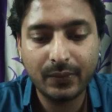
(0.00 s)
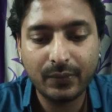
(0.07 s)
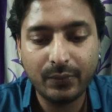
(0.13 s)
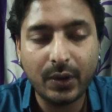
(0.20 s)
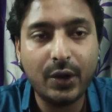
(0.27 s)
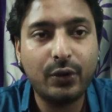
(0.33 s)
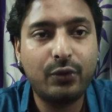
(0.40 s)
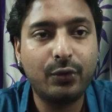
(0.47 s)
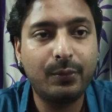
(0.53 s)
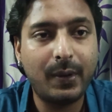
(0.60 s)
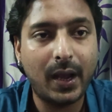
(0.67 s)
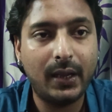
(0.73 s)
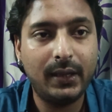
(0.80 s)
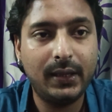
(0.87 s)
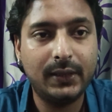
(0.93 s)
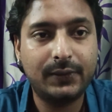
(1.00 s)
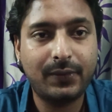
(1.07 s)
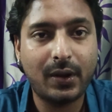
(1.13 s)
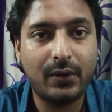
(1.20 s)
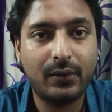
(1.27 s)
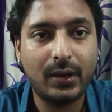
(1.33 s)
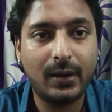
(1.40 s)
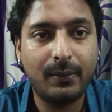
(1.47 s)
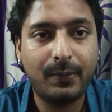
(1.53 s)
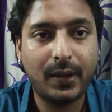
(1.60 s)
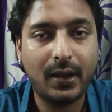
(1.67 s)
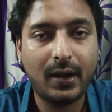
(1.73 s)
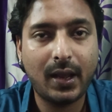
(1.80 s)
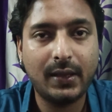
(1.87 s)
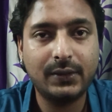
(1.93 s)
want to buy this fountain
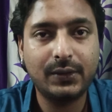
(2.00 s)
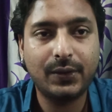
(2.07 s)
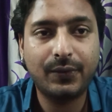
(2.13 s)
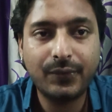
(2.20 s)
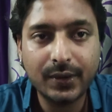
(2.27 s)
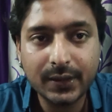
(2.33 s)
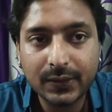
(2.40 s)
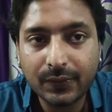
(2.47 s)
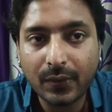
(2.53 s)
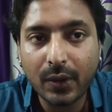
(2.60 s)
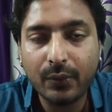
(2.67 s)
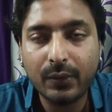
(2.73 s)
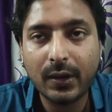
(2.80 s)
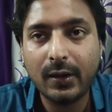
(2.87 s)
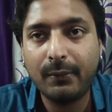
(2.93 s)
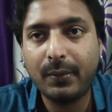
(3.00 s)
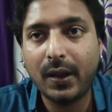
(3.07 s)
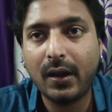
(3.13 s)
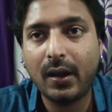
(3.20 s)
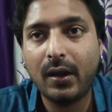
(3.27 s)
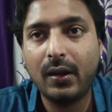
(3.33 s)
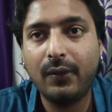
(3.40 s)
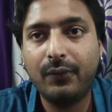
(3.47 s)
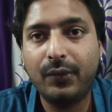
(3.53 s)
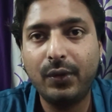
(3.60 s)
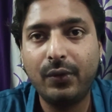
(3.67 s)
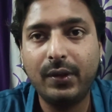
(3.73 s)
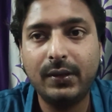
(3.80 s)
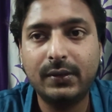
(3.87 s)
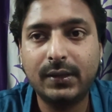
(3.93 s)
pen as your first fountain pen, and if
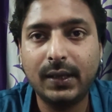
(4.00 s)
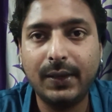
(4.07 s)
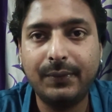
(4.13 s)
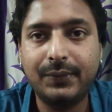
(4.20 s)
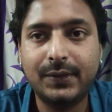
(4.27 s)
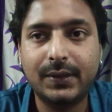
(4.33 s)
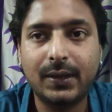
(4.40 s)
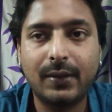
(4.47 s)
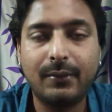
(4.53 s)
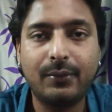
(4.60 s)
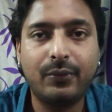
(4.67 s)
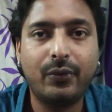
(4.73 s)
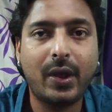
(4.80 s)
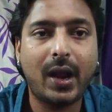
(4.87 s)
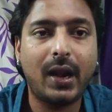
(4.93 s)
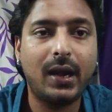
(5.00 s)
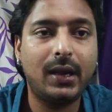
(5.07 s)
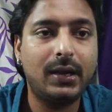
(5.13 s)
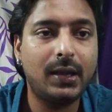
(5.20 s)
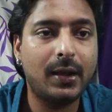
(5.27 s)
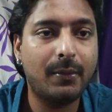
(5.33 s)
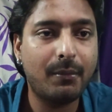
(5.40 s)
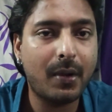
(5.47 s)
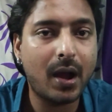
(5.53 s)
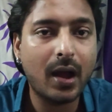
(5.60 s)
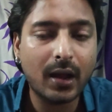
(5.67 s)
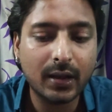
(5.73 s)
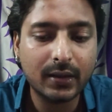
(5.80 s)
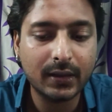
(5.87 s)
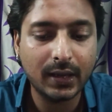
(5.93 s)
you receive some wear and tear
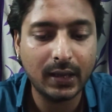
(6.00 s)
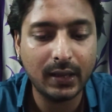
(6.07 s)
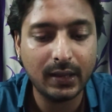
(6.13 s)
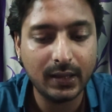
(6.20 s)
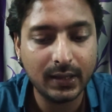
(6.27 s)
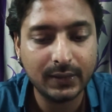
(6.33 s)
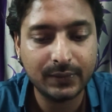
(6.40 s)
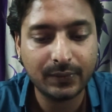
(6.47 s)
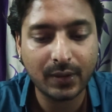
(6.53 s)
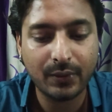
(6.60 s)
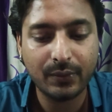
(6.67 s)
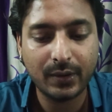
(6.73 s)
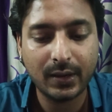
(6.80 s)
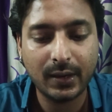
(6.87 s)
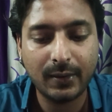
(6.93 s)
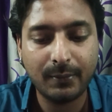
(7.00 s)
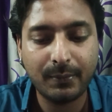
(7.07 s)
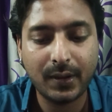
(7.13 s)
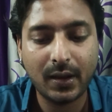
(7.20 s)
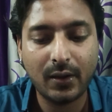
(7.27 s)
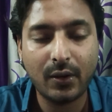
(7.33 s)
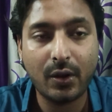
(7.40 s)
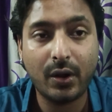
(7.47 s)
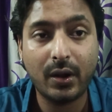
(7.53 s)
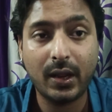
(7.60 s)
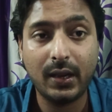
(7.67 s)
mark in this fountain pen or